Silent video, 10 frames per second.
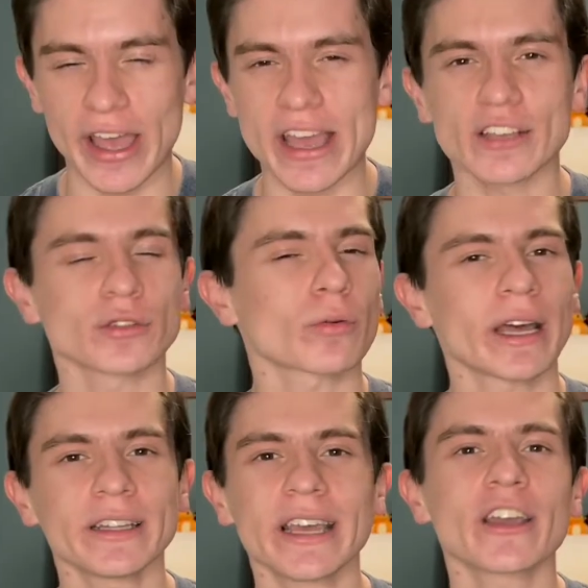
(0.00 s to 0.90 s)
is
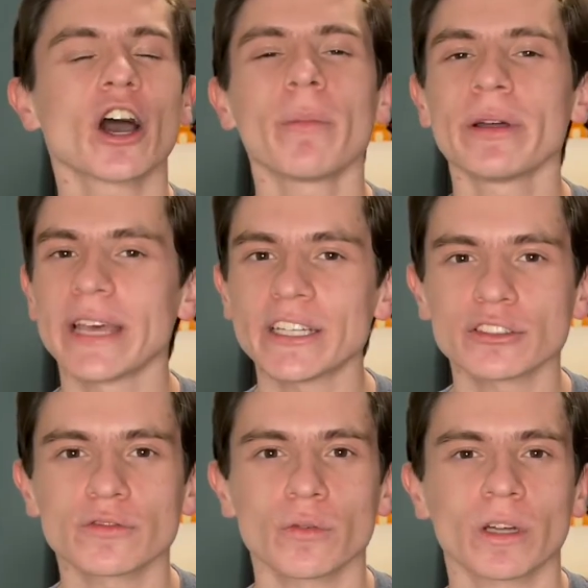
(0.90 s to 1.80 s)
already a
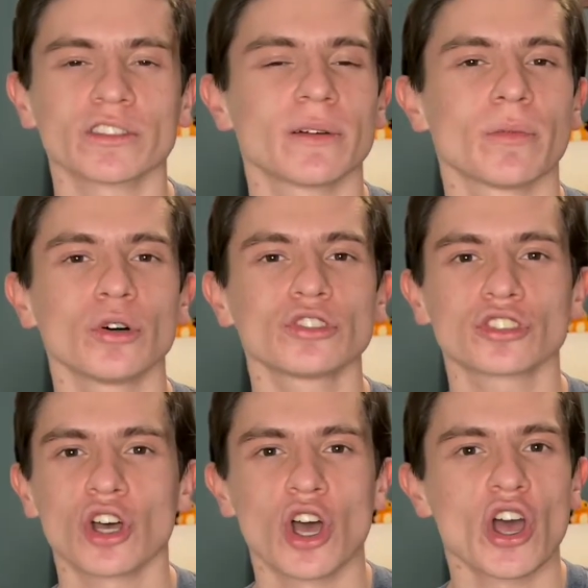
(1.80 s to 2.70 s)
combination for one of the most
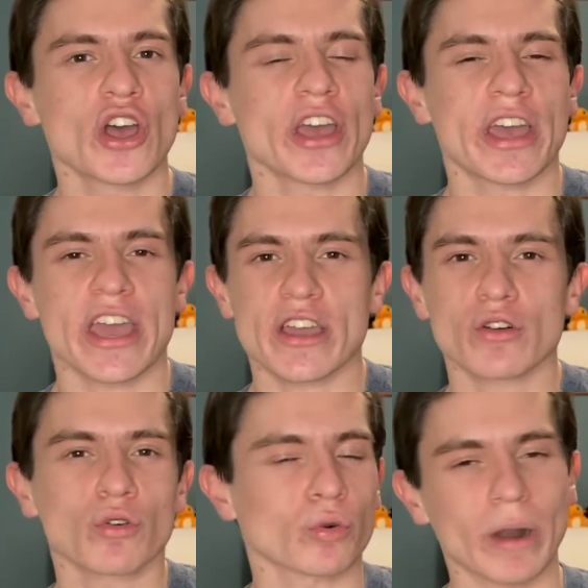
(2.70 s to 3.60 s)

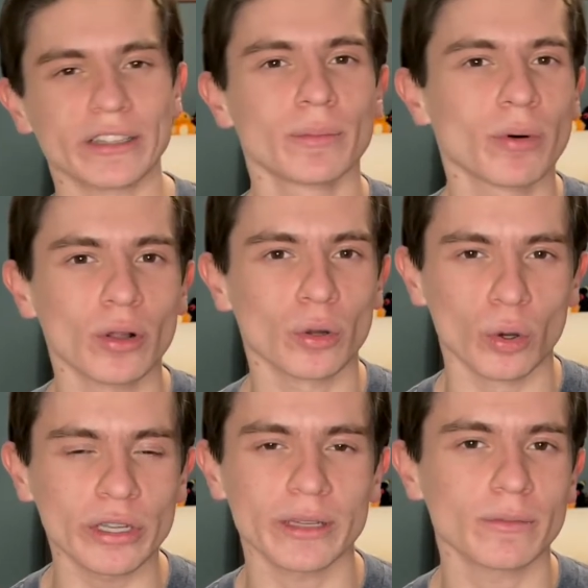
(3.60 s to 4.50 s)
incredible
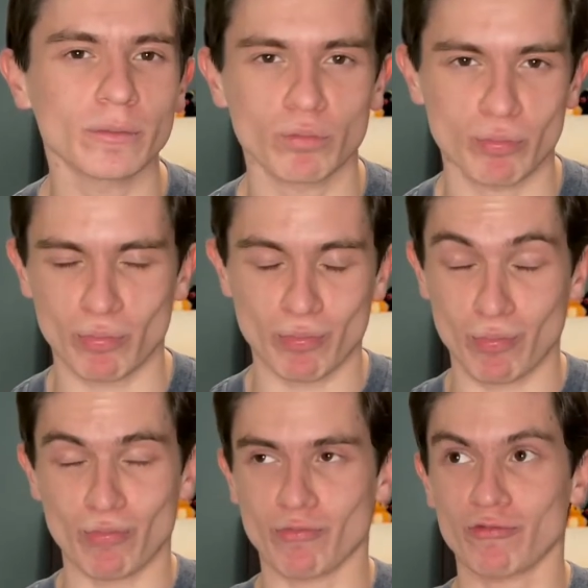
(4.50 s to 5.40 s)
looking
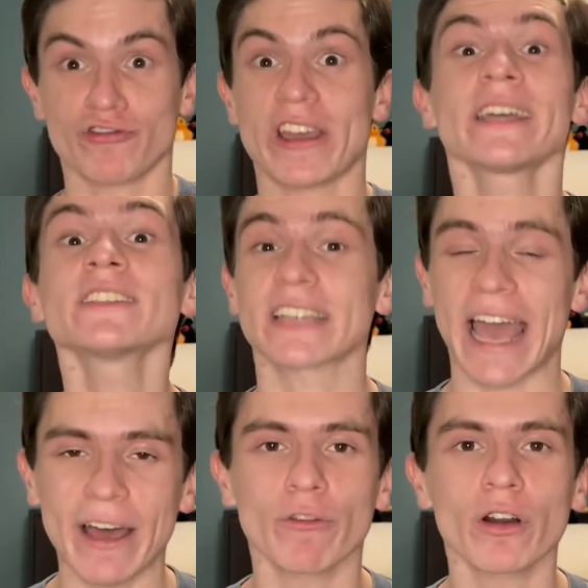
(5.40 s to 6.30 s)
things
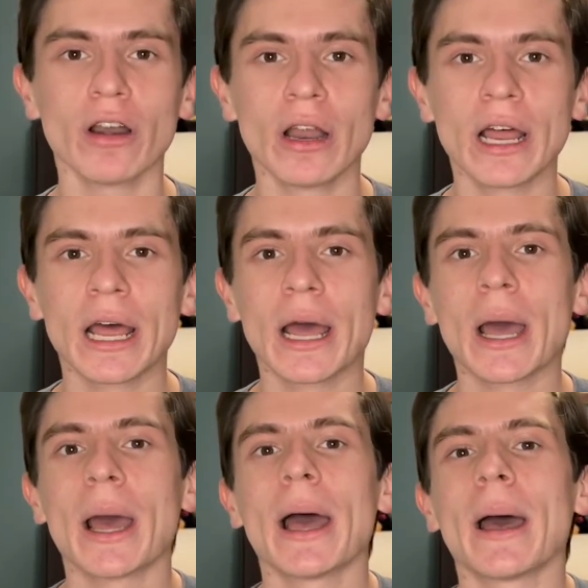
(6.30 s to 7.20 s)
ever.
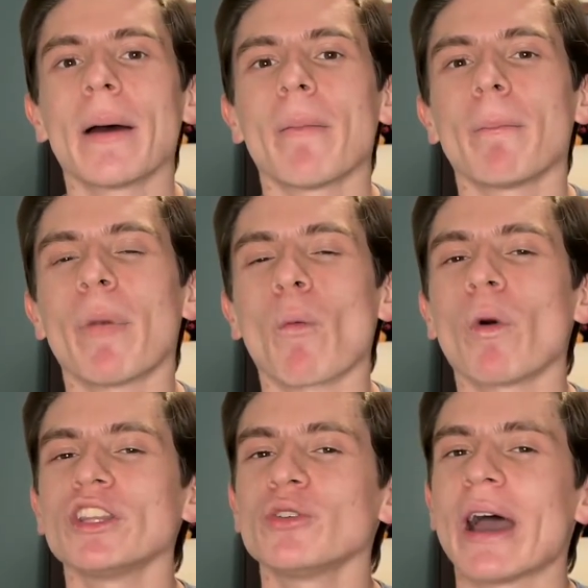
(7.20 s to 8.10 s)
But
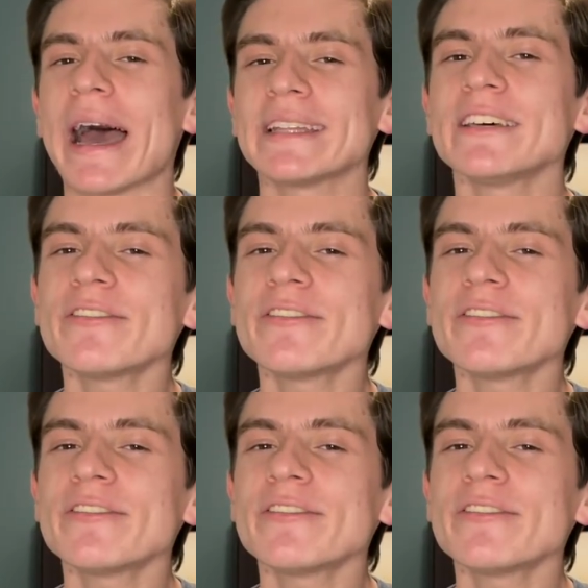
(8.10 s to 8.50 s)
when you add the